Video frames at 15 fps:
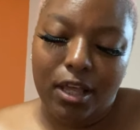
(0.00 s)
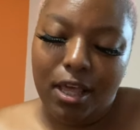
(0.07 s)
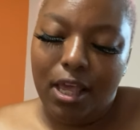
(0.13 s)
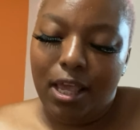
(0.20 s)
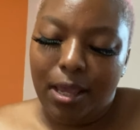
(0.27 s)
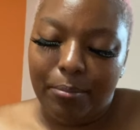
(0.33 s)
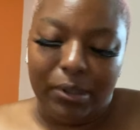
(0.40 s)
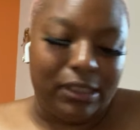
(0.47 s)
but
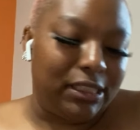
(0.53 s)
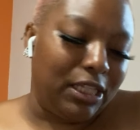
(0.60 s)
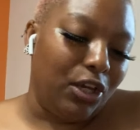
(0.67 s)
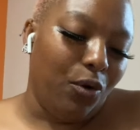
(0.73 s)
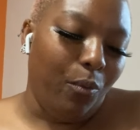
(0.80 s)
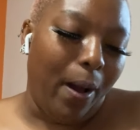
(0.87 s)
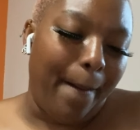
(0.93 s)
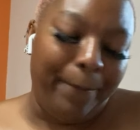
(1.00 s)

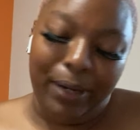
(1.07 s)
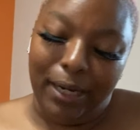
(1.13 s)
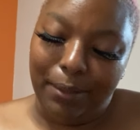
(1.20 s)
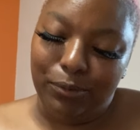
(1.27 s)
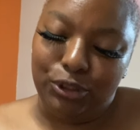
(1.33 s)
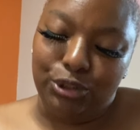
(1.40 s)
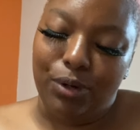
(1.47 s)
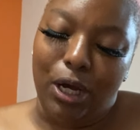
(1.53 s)
still want to play
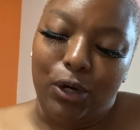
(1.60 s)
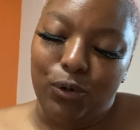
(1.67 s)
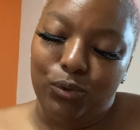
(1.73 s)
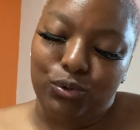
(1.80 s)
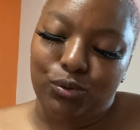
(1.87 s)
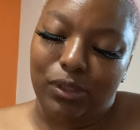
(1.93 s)
with your hoes